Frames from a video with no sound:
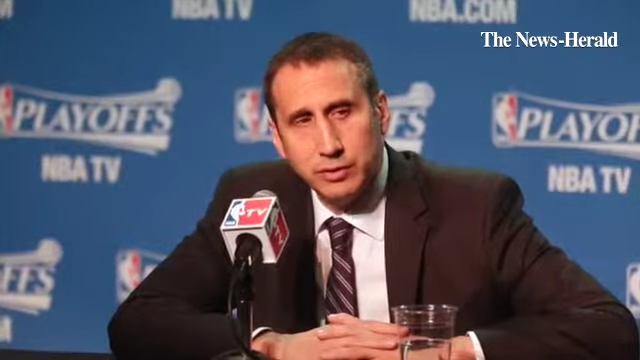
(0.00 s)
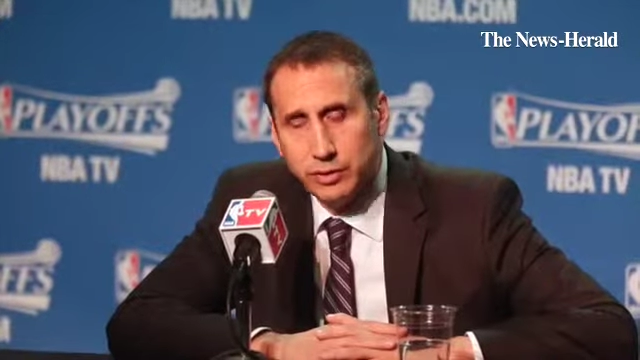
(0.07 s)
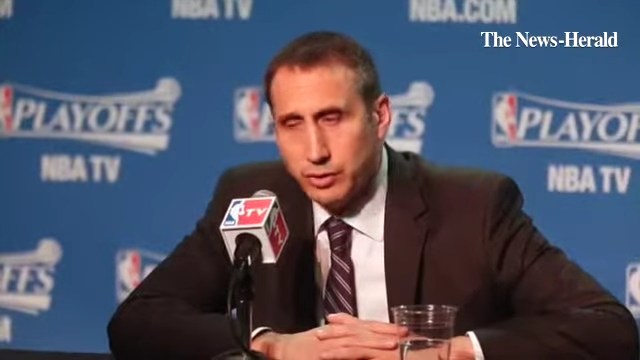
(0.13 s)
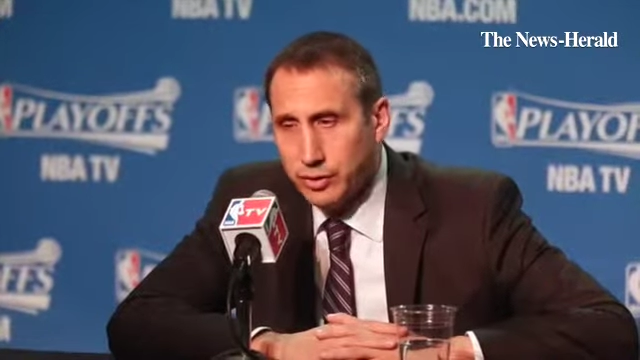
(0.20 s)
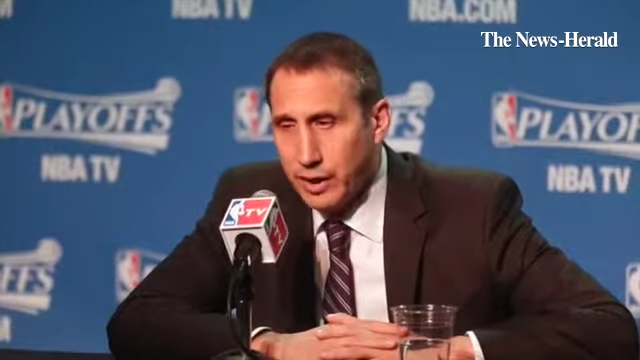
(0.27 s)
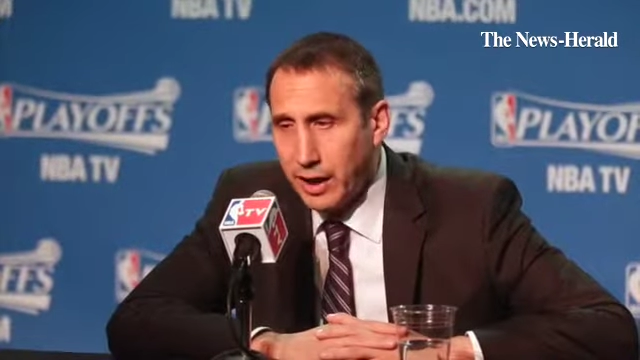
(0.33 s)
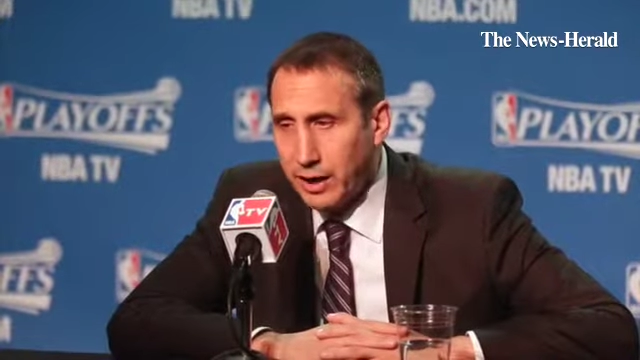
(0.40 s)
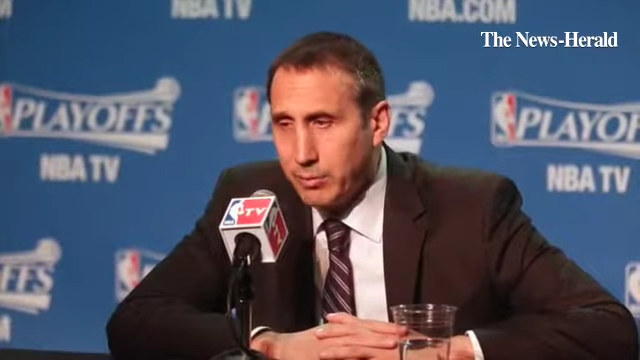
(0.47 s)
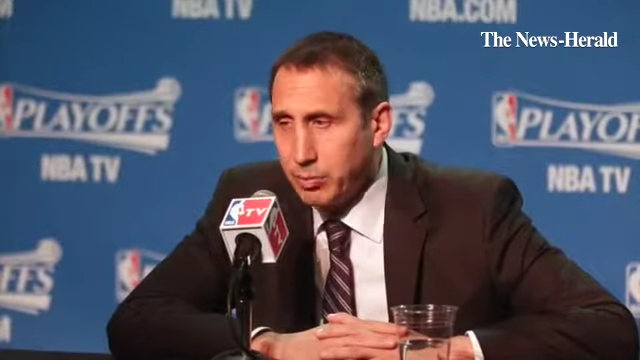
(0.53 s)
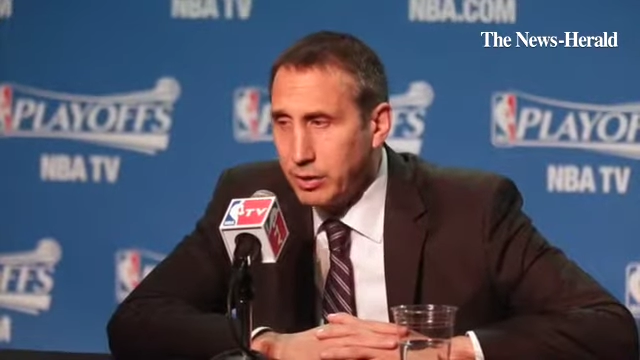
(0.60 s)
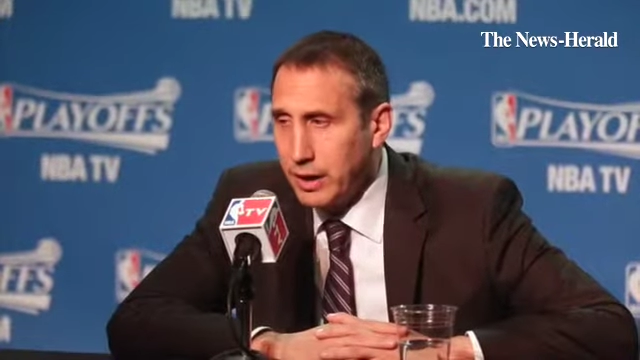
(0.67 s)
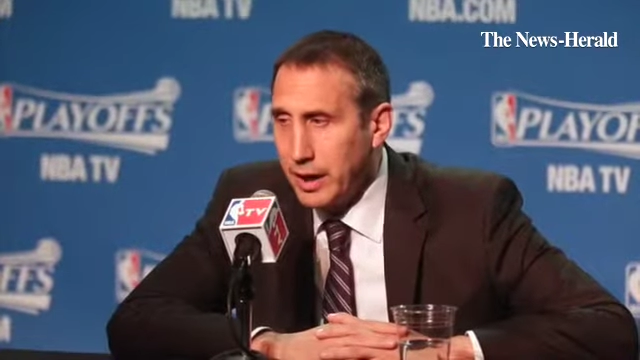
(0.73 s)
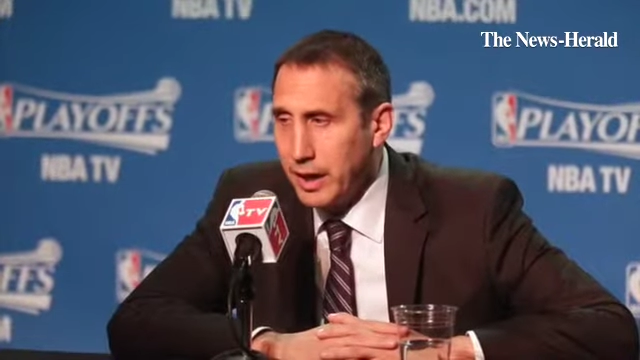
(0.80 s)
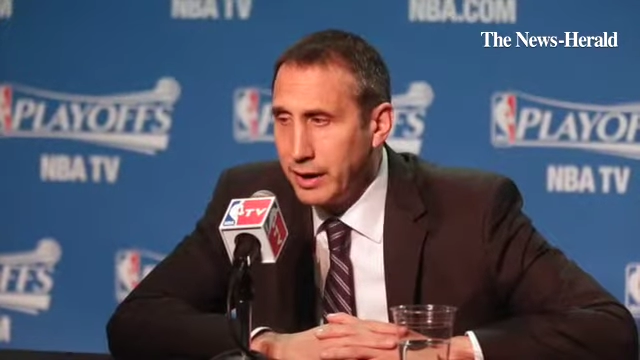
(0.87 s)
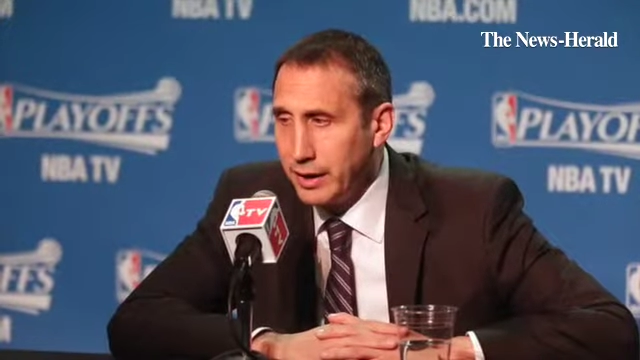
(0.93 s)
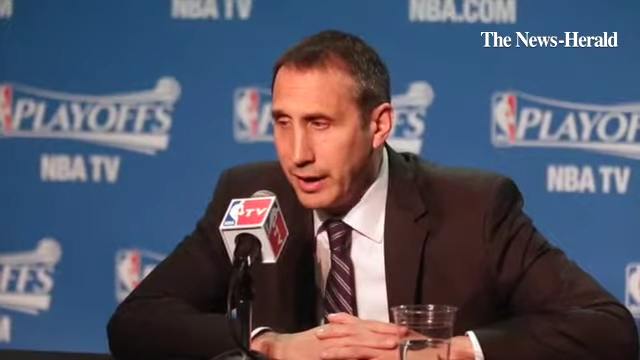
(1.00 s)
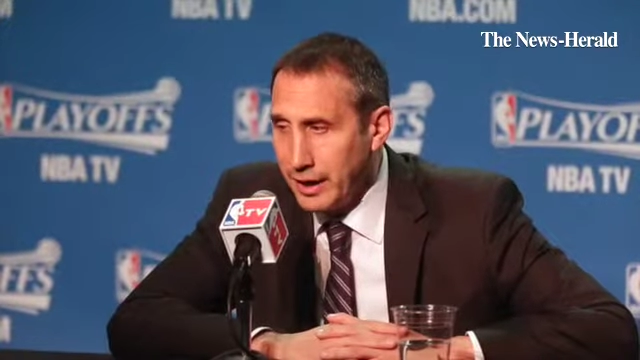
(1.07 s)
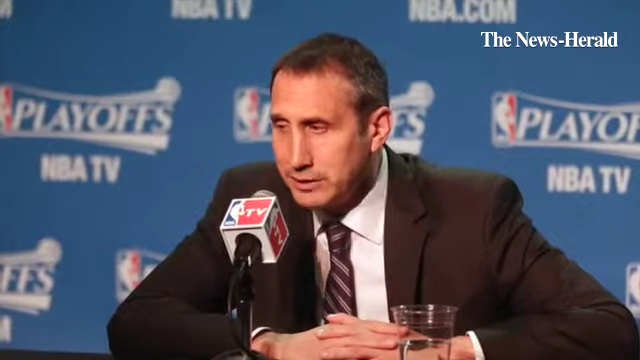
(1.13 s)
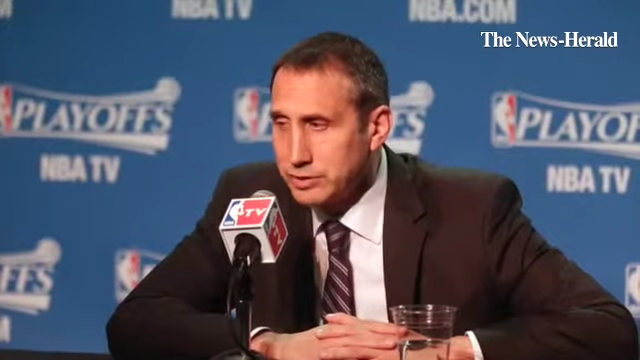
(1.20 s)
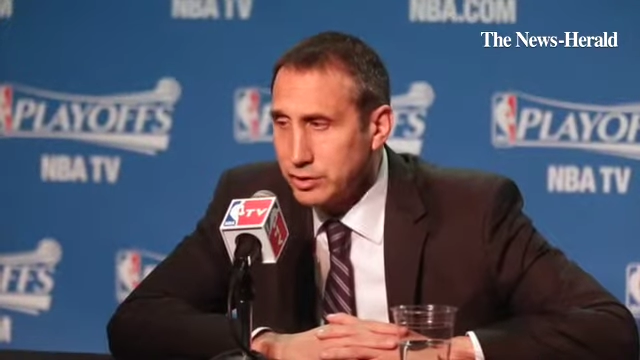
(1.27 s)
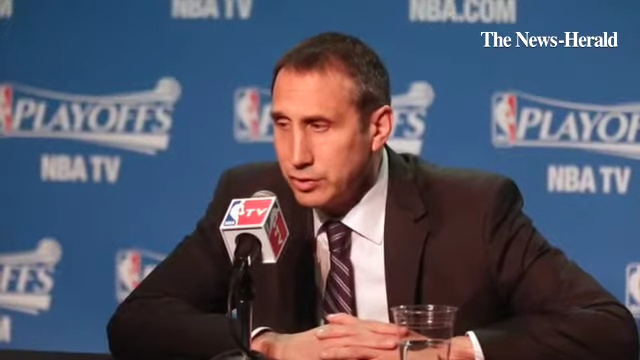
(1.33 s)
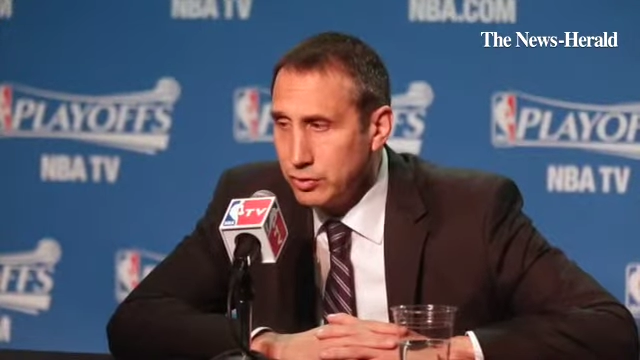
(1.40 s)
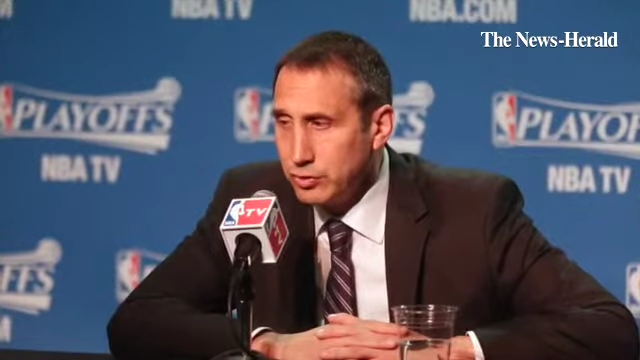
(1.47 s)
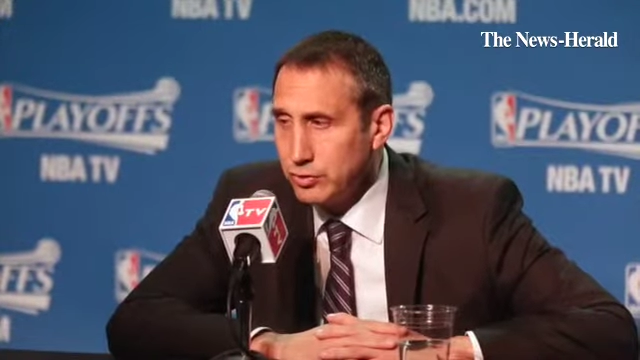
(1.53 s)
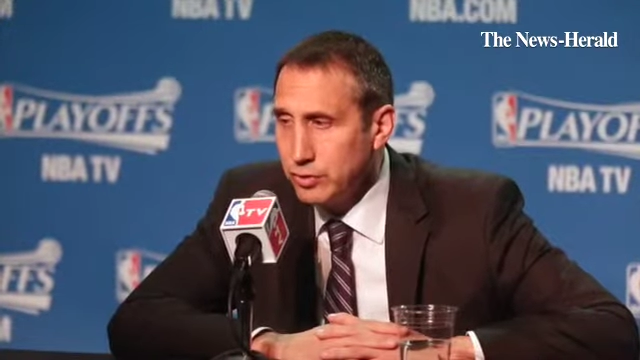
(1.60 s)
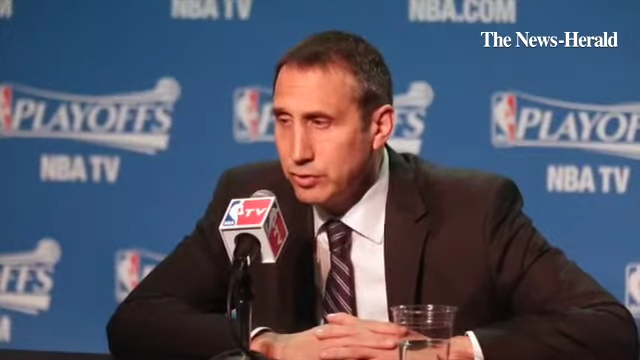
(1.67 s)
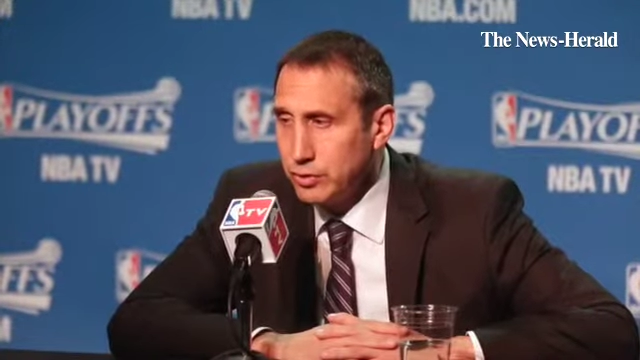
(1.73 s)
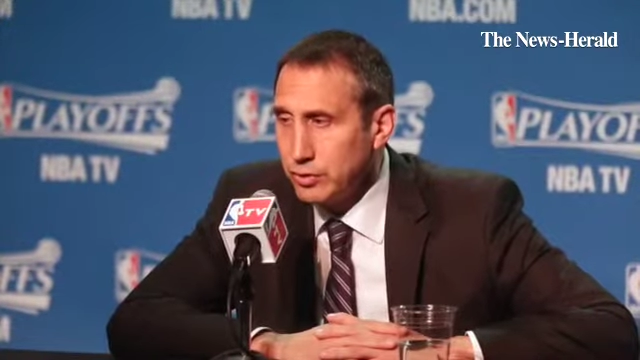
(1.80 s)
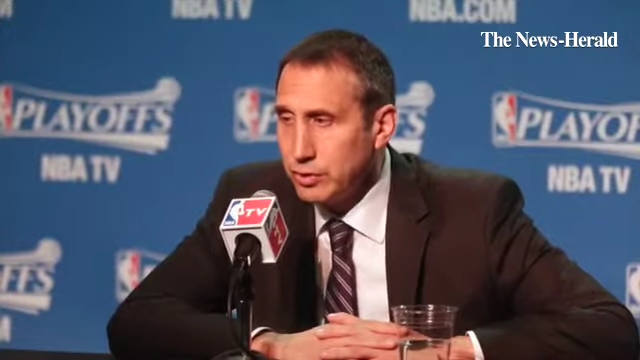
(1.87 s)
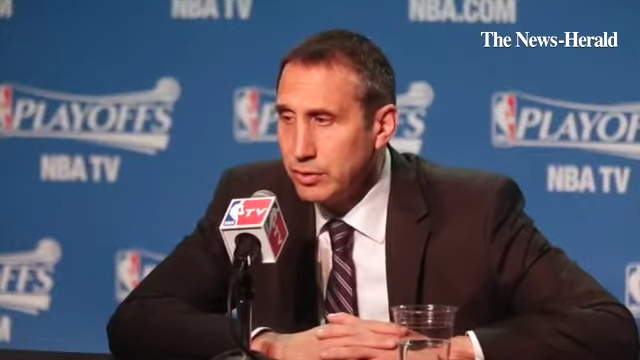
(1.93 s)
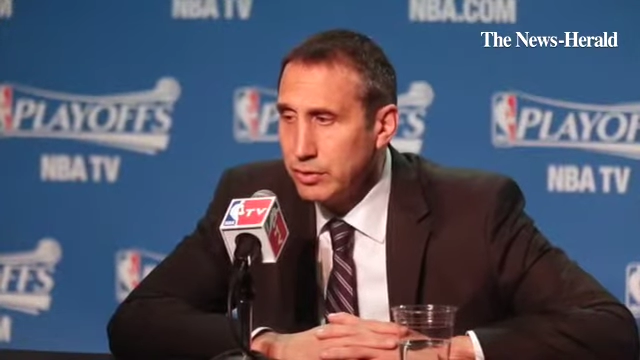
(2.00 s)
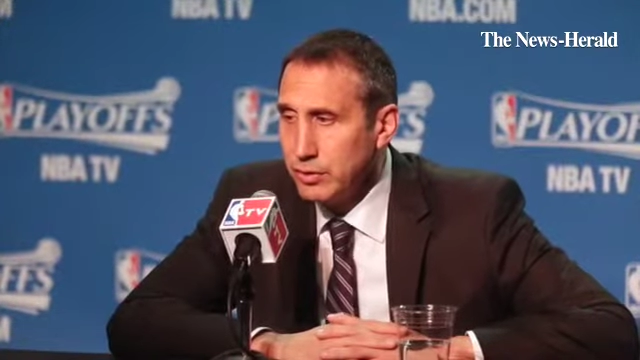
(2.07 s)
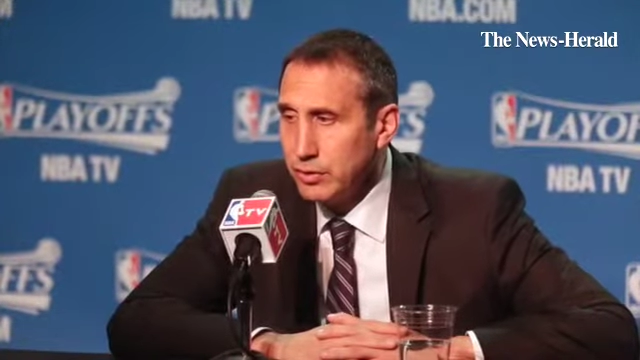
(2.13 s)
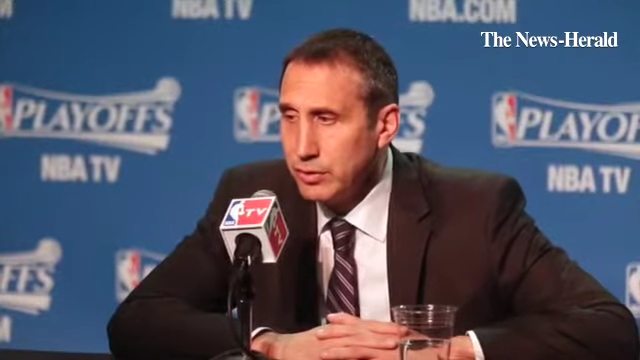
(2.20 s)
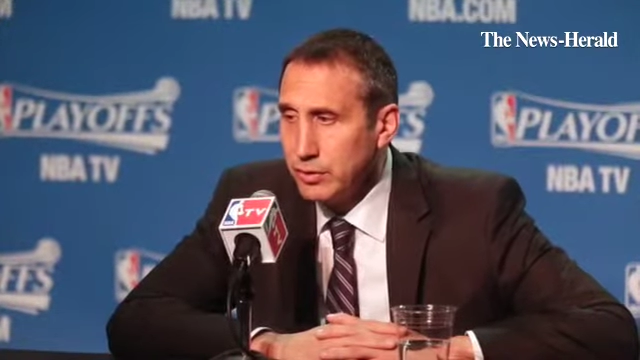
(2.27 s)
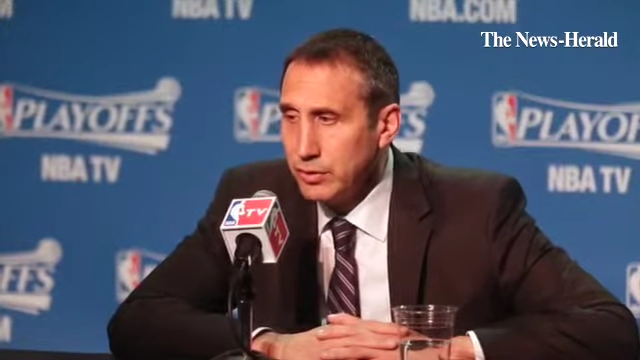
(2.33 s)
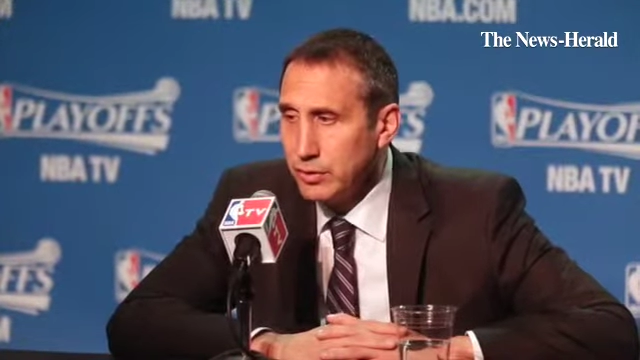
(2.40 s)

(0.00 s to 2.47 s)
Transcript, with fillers: your game plan and execute your